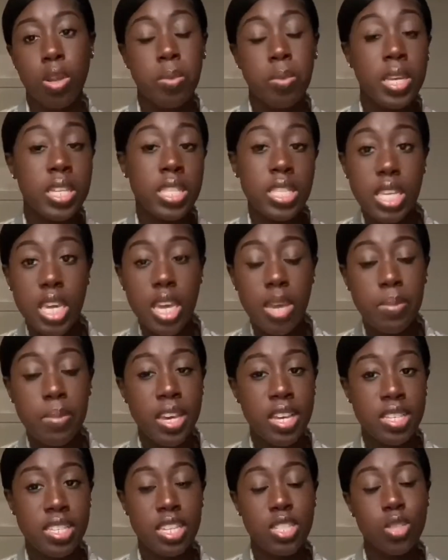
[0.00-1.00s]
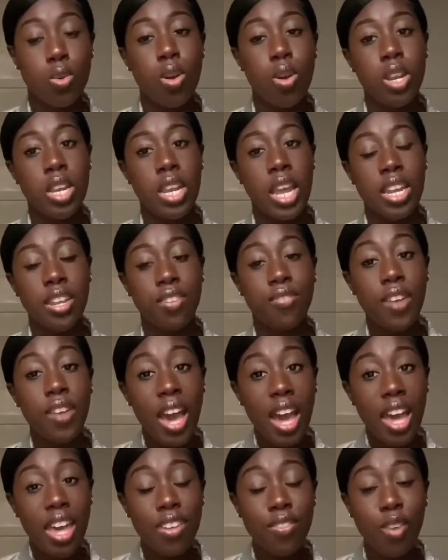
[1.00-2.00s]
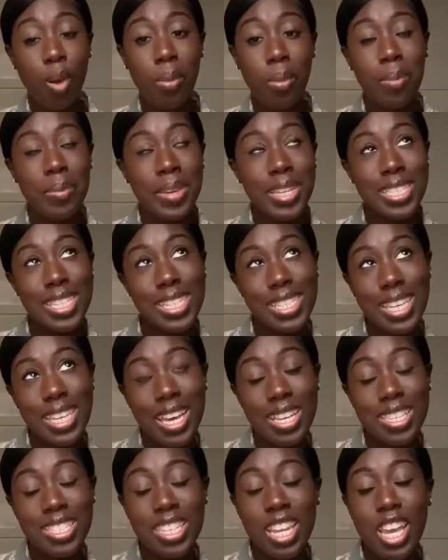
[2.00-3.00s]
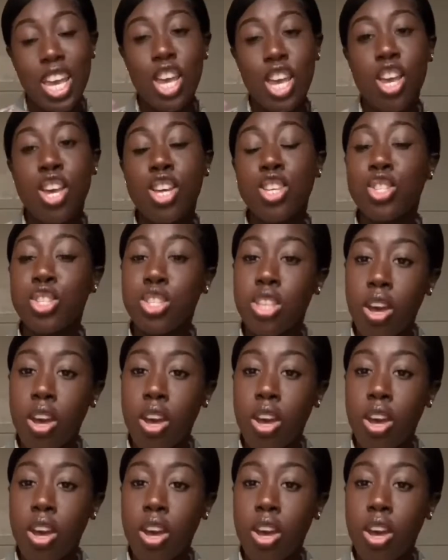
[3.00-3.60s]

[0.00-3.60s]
PT because I scored a 95 on the PT test.